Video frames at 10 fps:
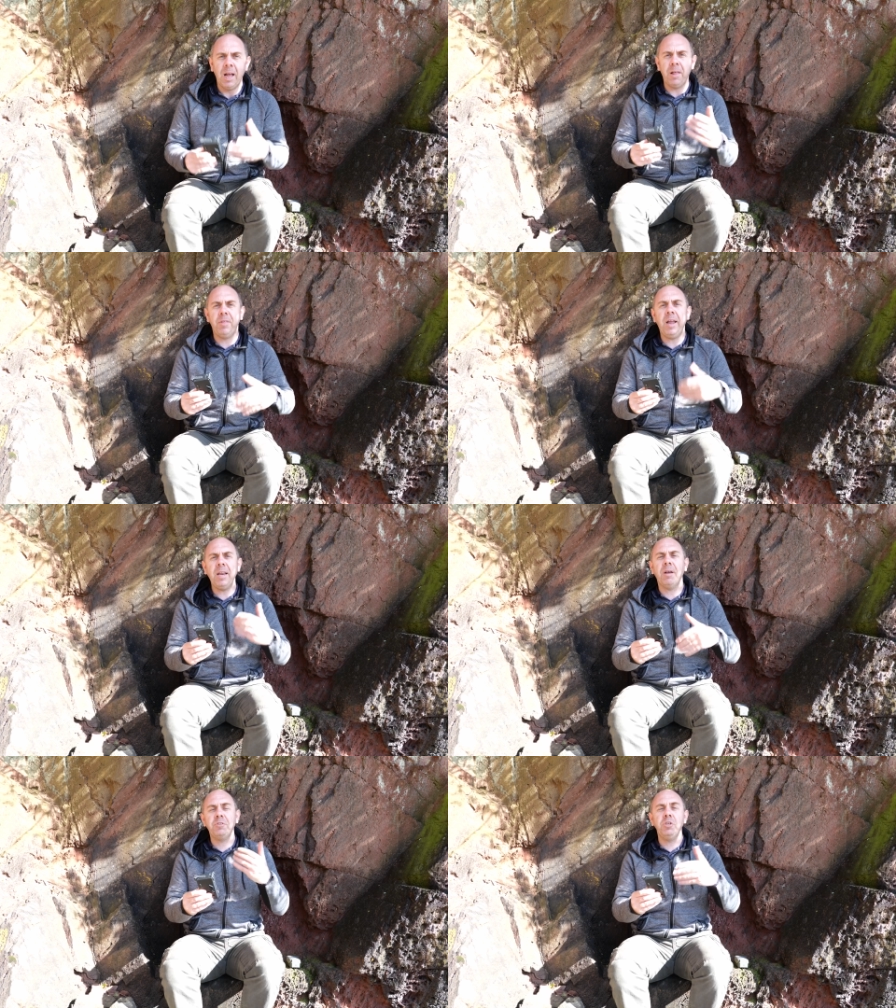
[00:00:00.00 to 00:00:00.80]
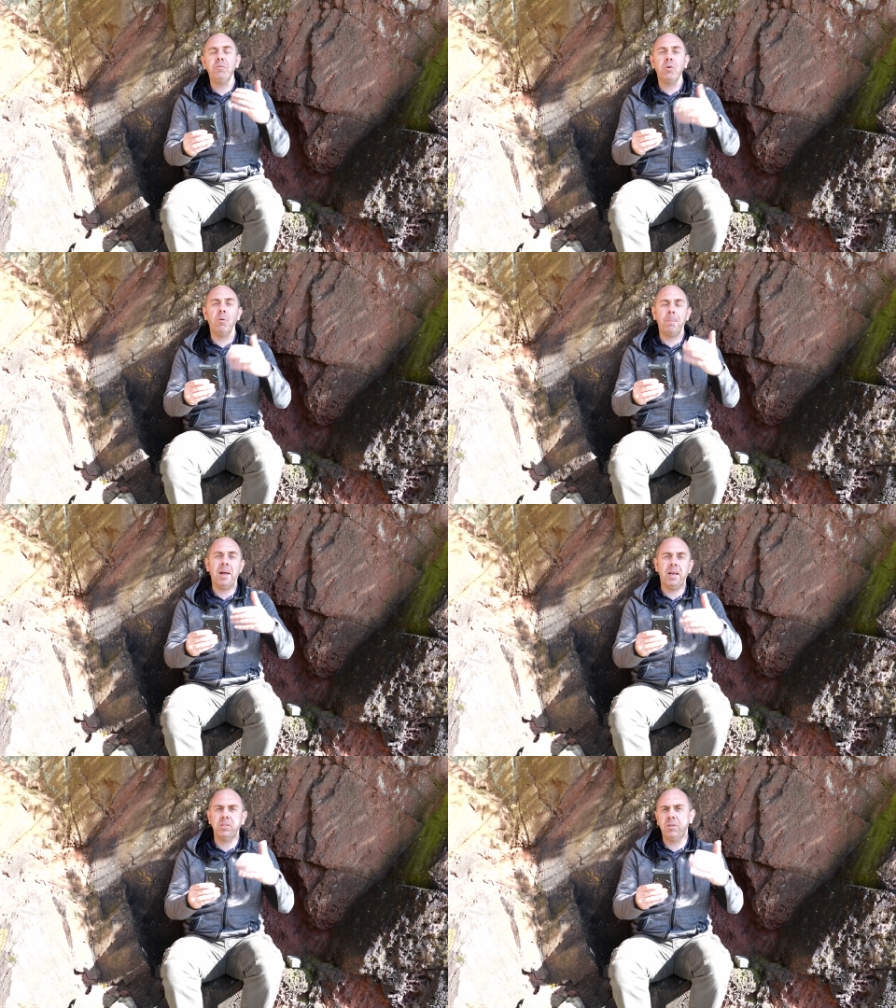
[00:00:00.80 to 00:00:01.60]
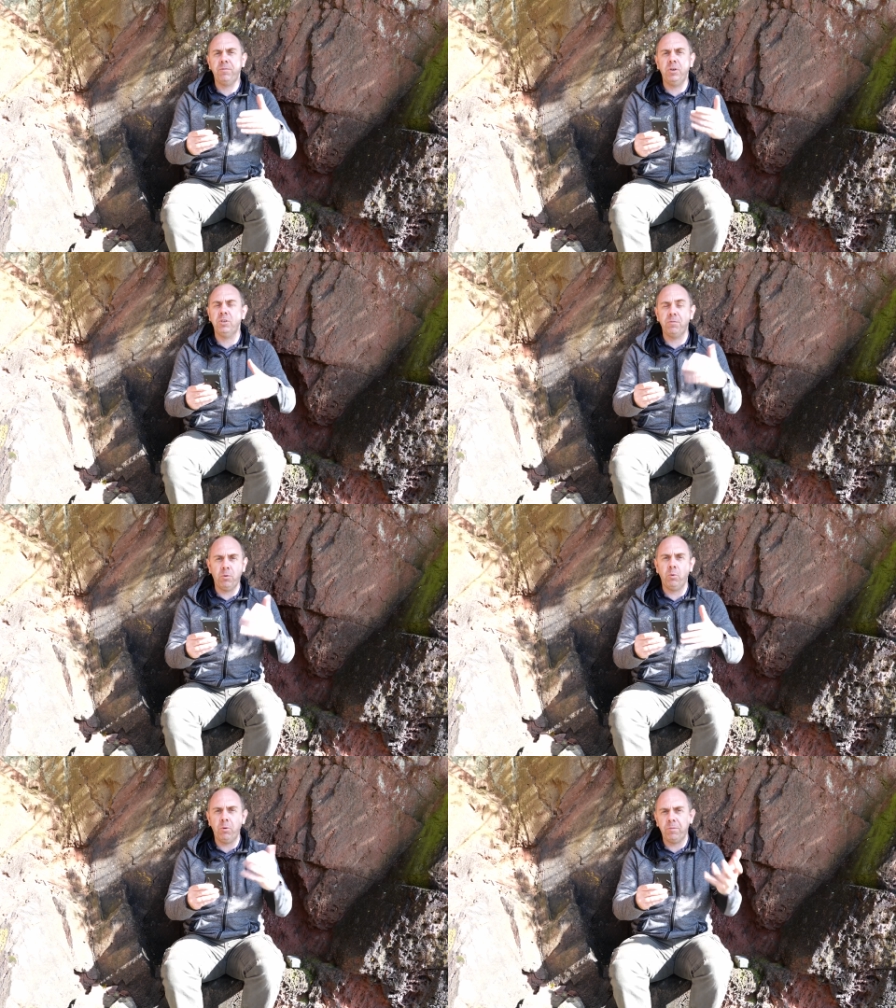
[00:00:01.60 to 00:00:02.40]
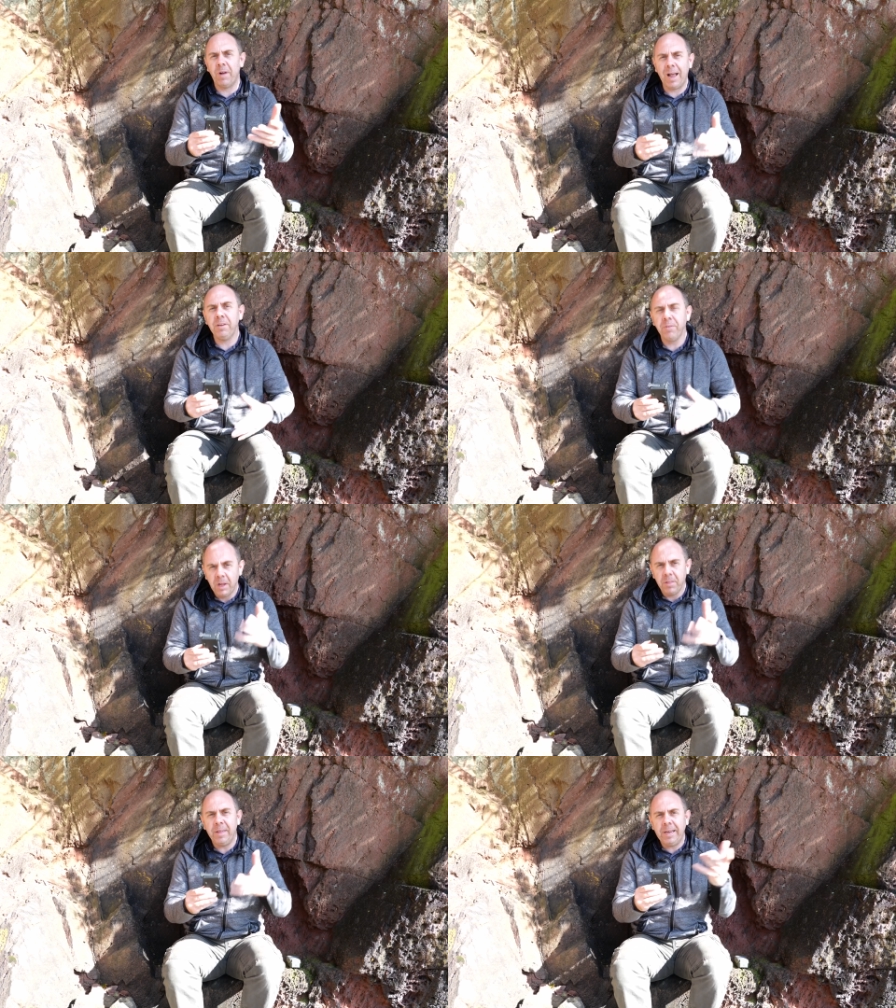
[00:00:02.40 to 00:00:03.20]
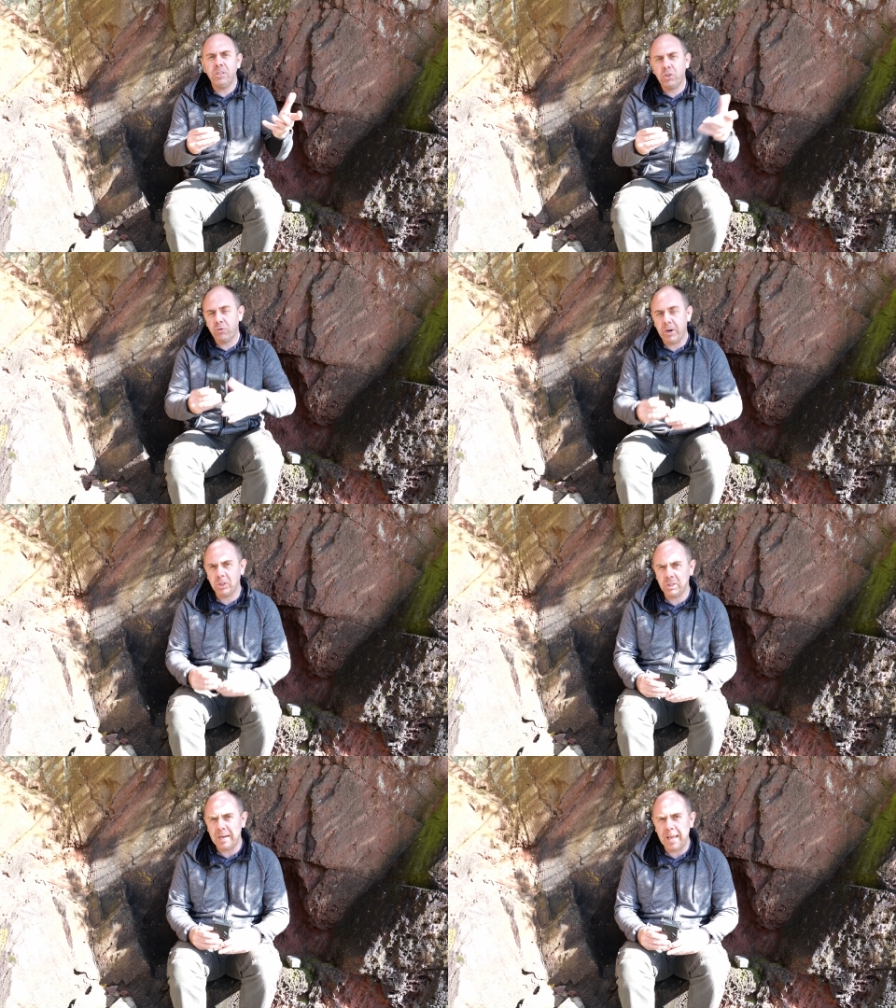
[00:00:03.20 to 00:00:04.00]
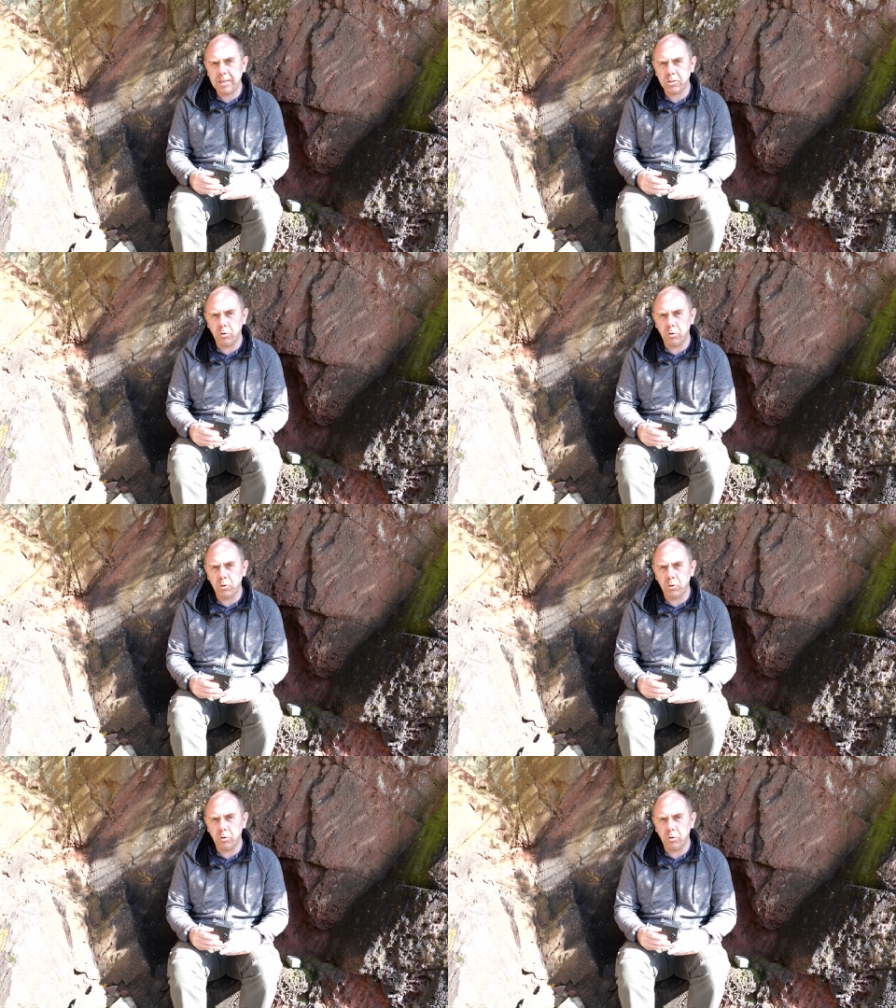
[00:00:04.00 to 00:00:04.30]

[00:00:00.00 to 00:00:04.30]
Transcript: And then after you've got past the first four or five, then stretch the legs